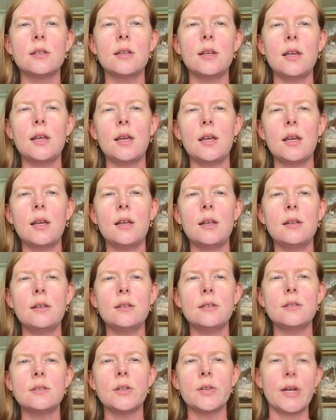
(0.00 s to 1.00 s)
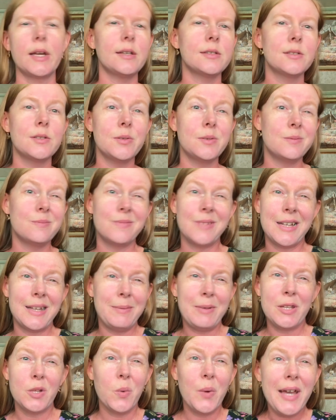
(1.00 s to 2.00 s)
And okay, so I
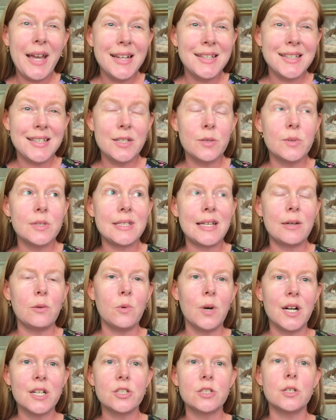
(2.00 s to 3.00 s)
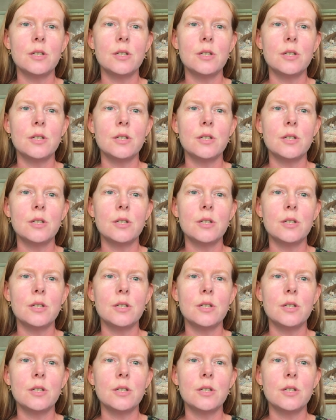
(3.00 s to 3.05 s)
mean, the way I did it was I watched